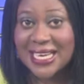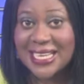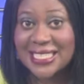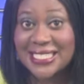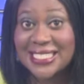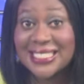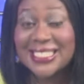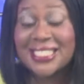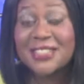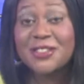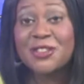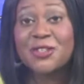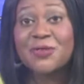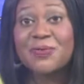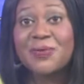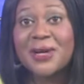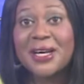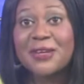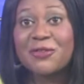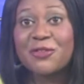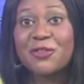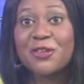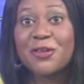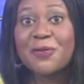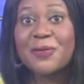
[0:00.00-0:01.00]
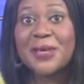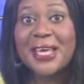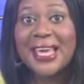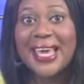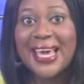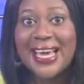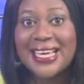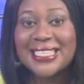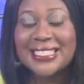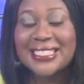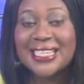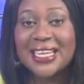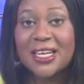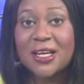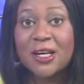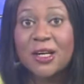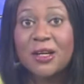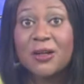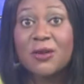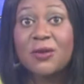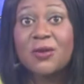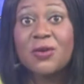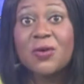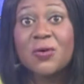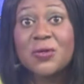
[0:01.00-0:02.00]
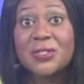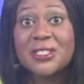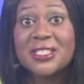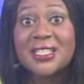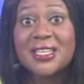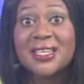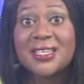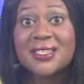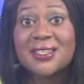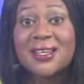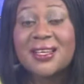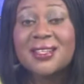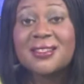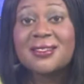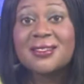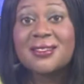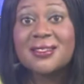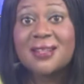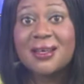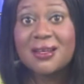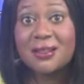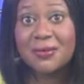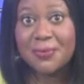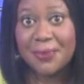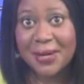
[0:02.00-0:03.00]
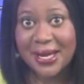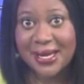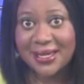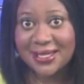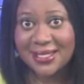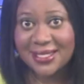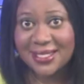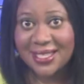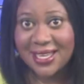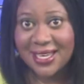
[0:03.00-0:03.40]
is a gentleman from Kenya, Lotan Salpe,